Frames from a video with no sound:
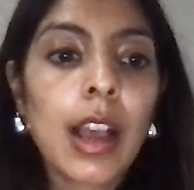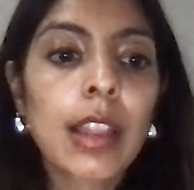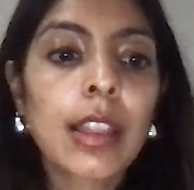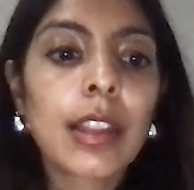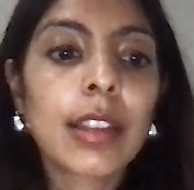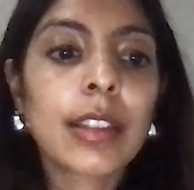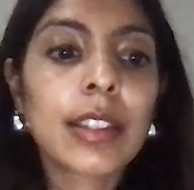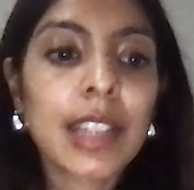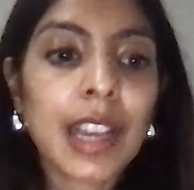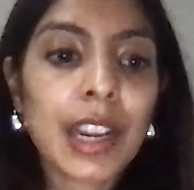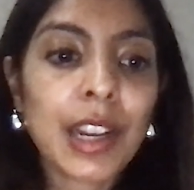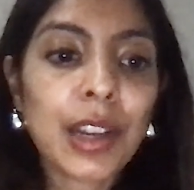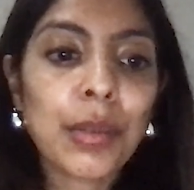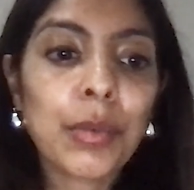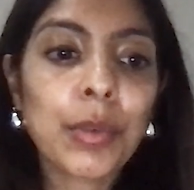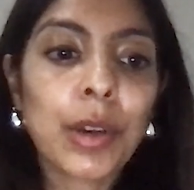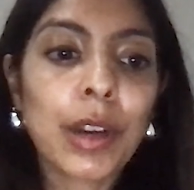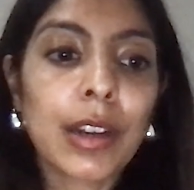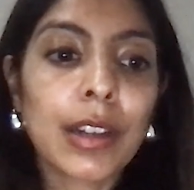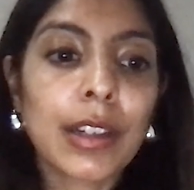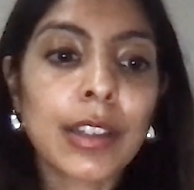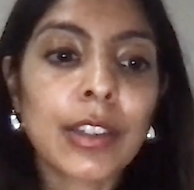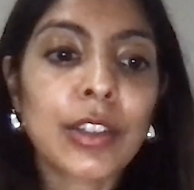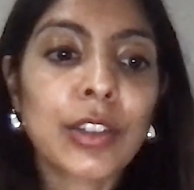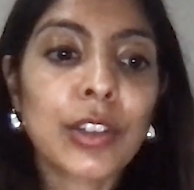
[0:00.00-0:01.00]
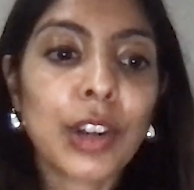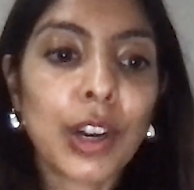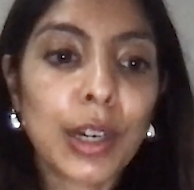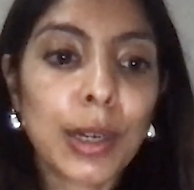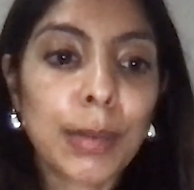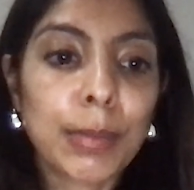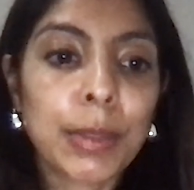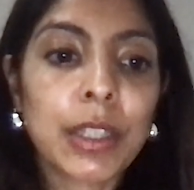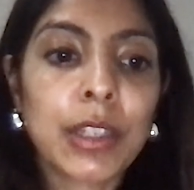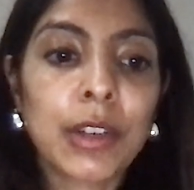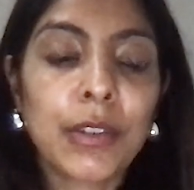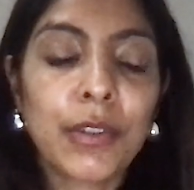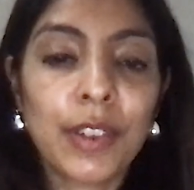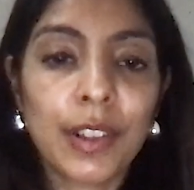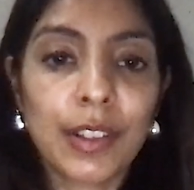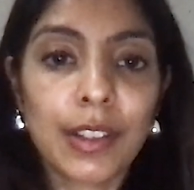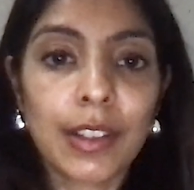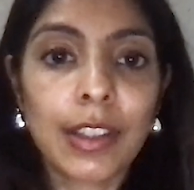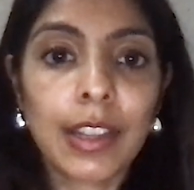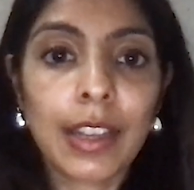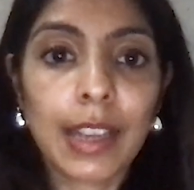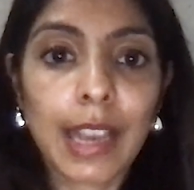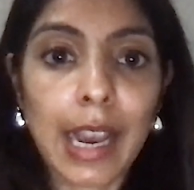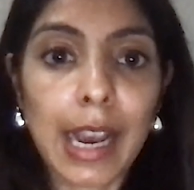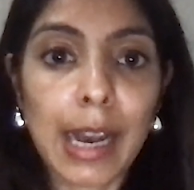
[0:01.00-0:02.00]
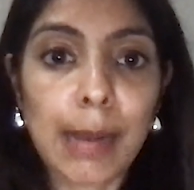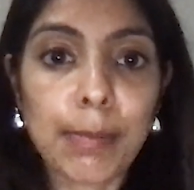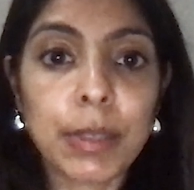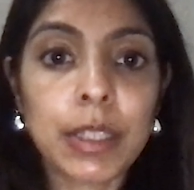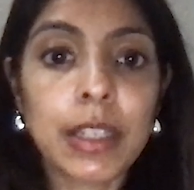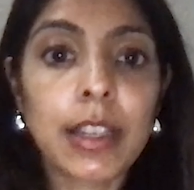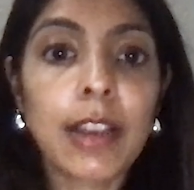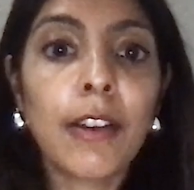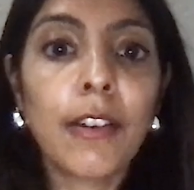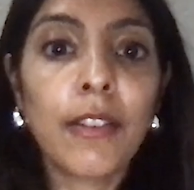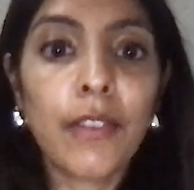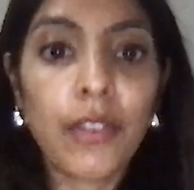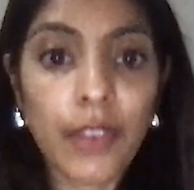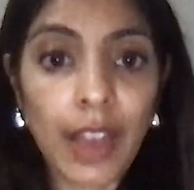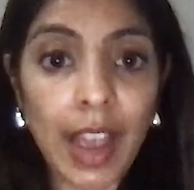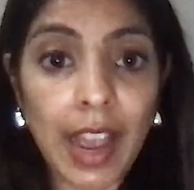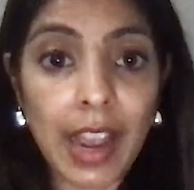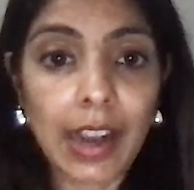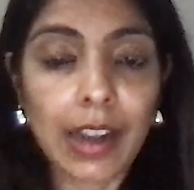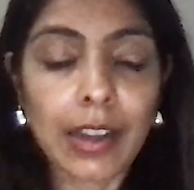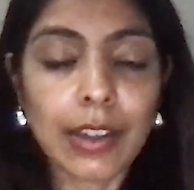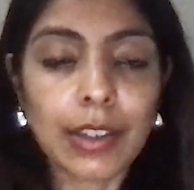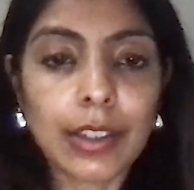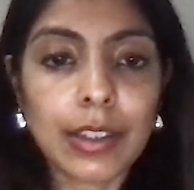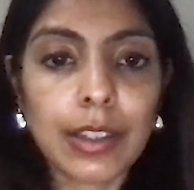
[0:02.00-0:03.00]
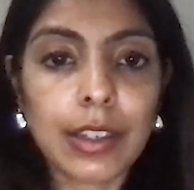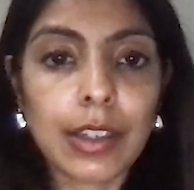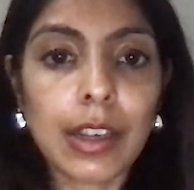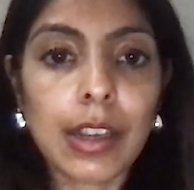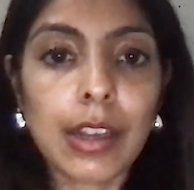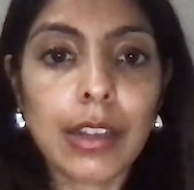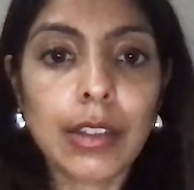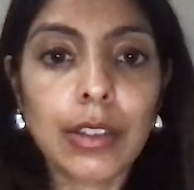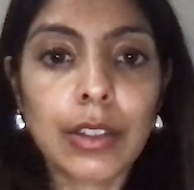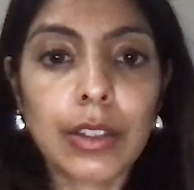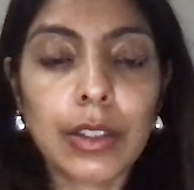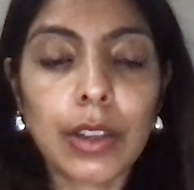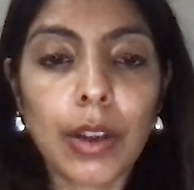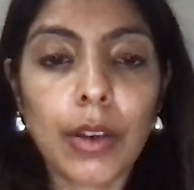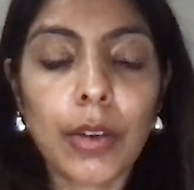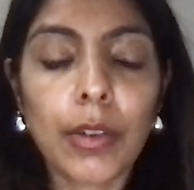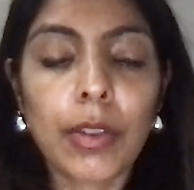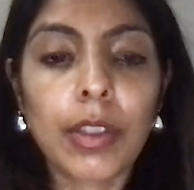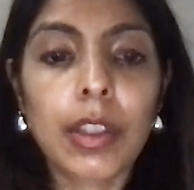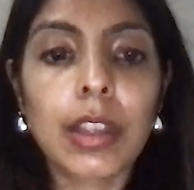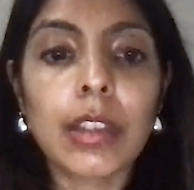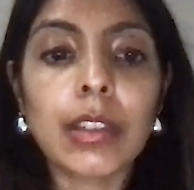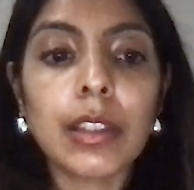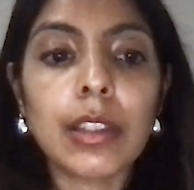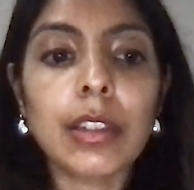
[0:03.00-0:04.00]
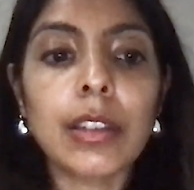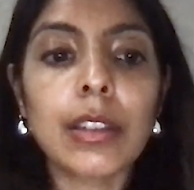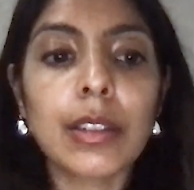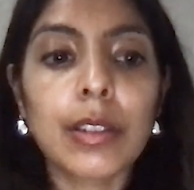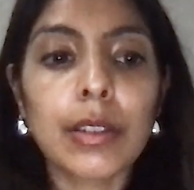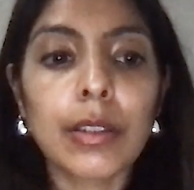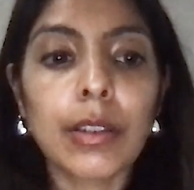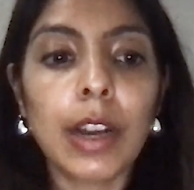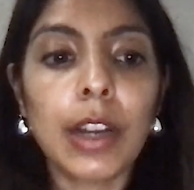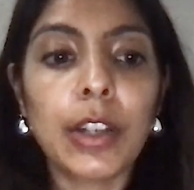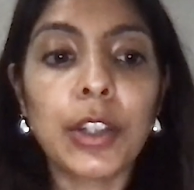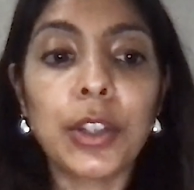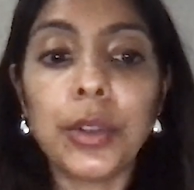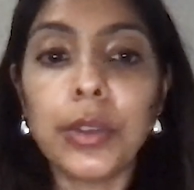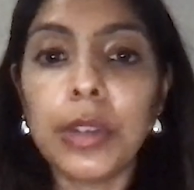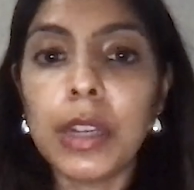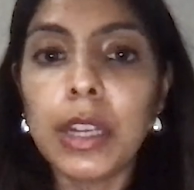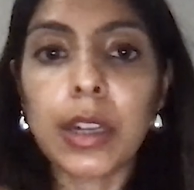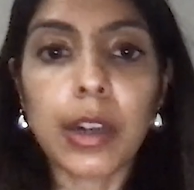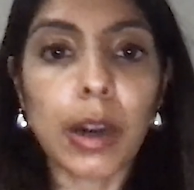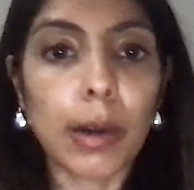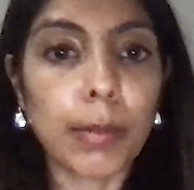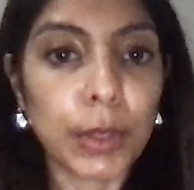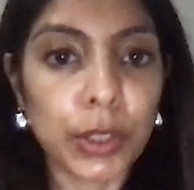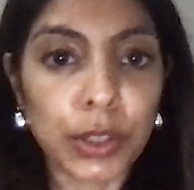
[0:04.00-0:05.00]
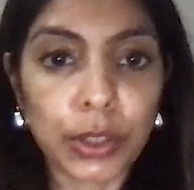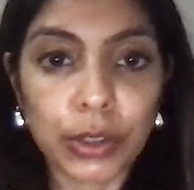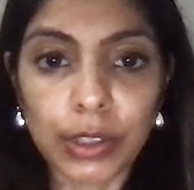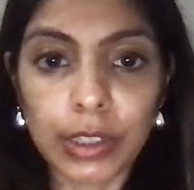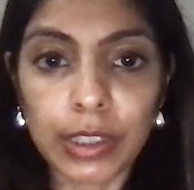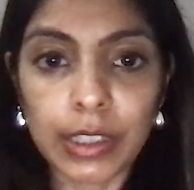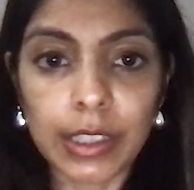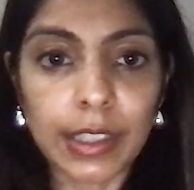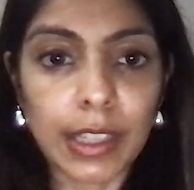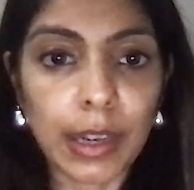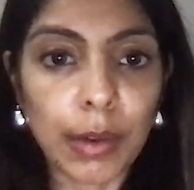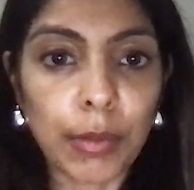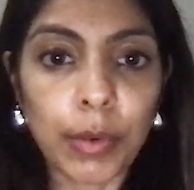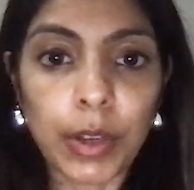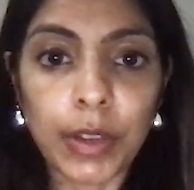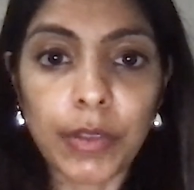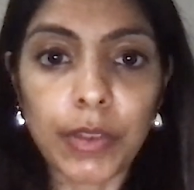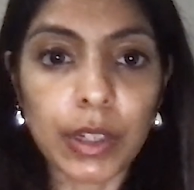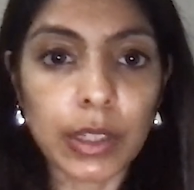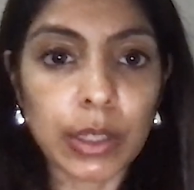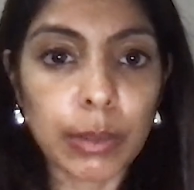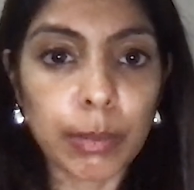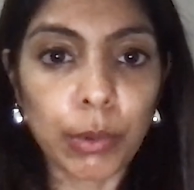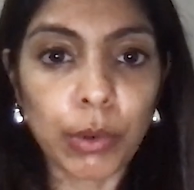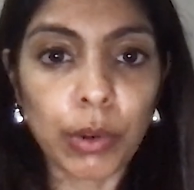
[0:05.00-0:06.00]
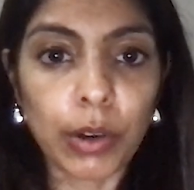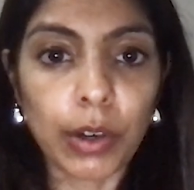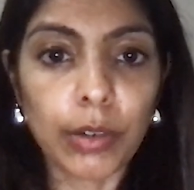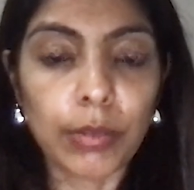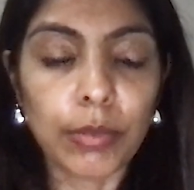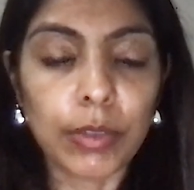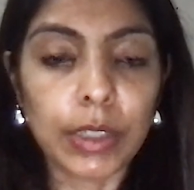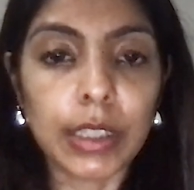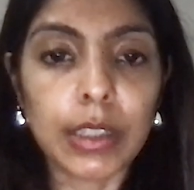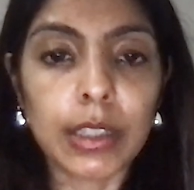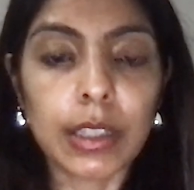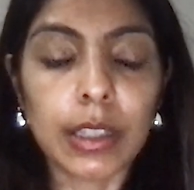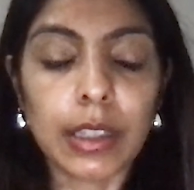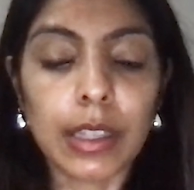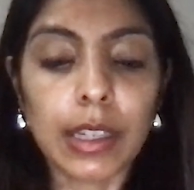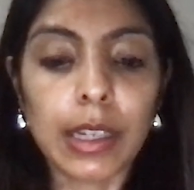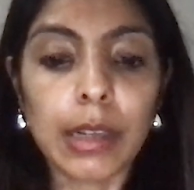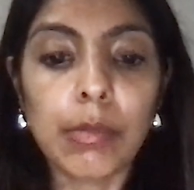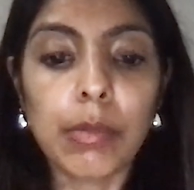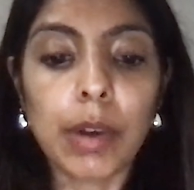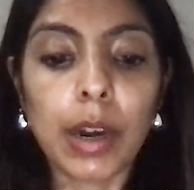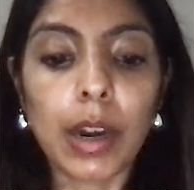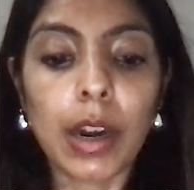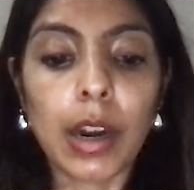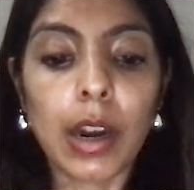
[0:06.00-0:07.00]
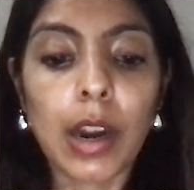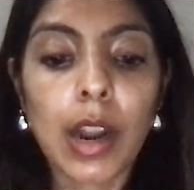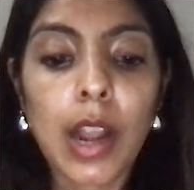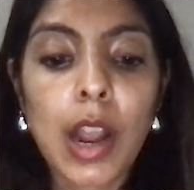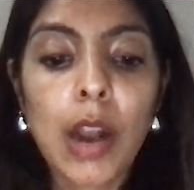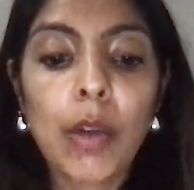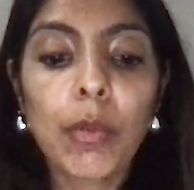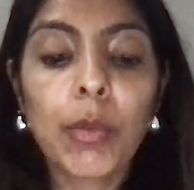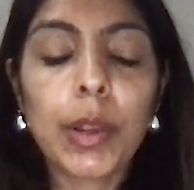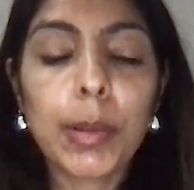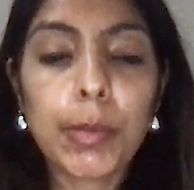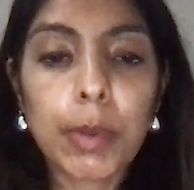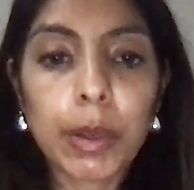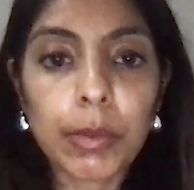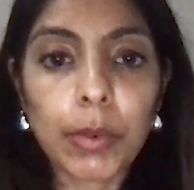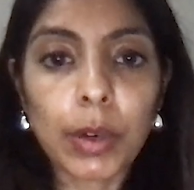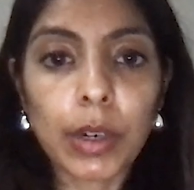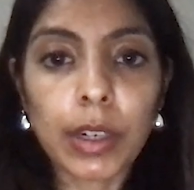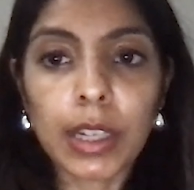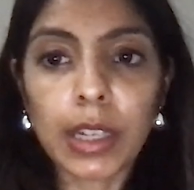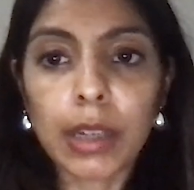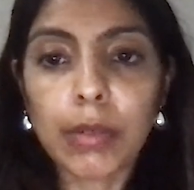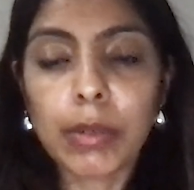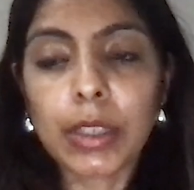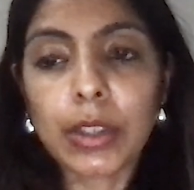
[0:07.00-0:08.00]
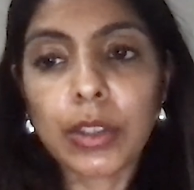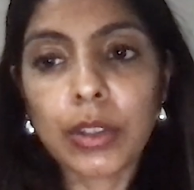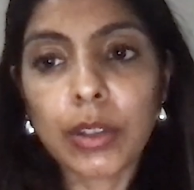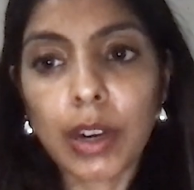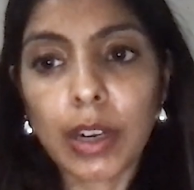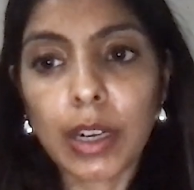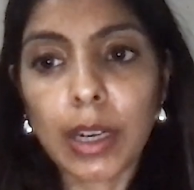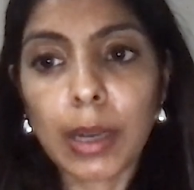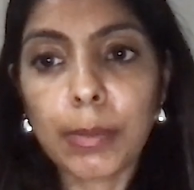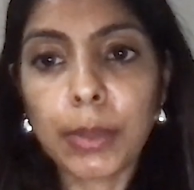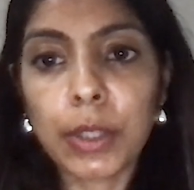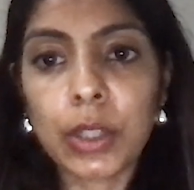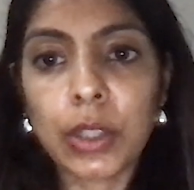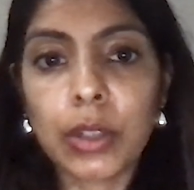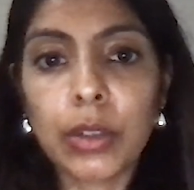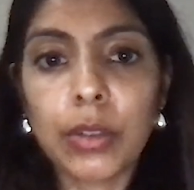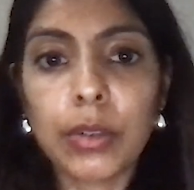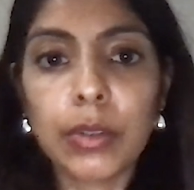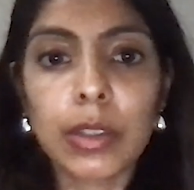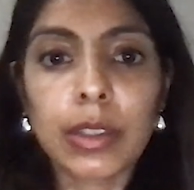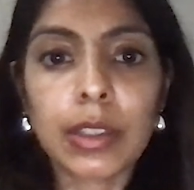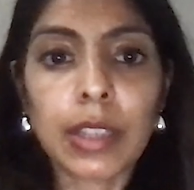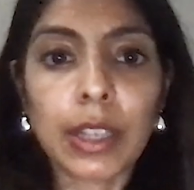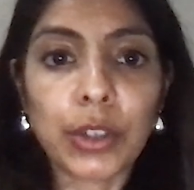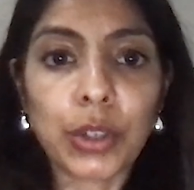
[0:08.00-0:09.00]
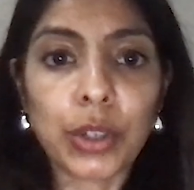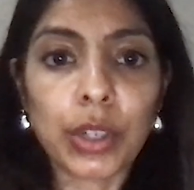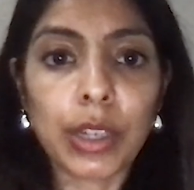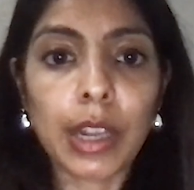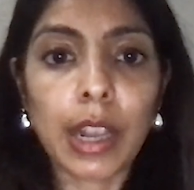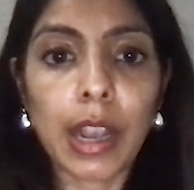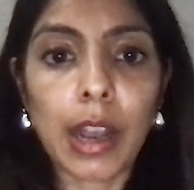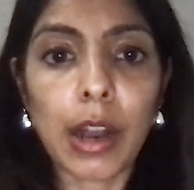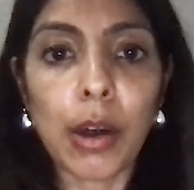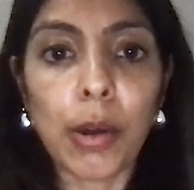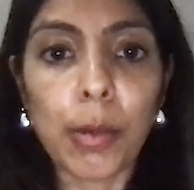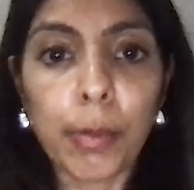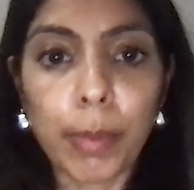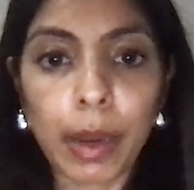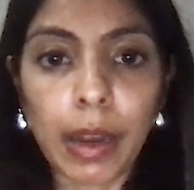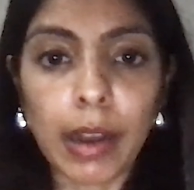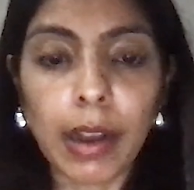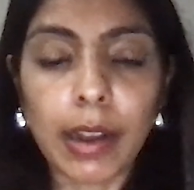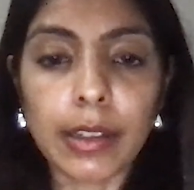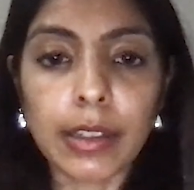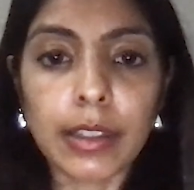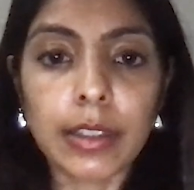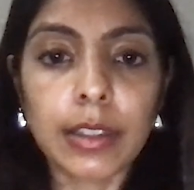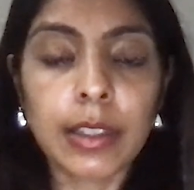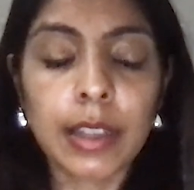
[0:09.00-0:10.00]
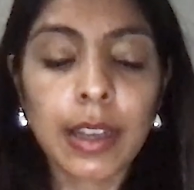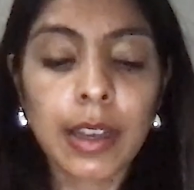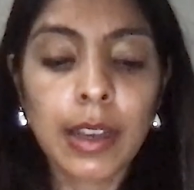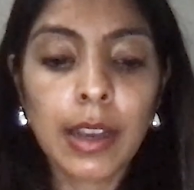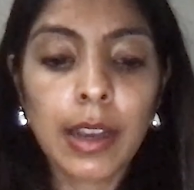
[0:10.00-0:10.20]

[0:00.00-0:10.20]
The second one is startups to fill in the gaps fast. And so this is a unique opportunity that we've explored recently where we've been working with startups to essentially help us.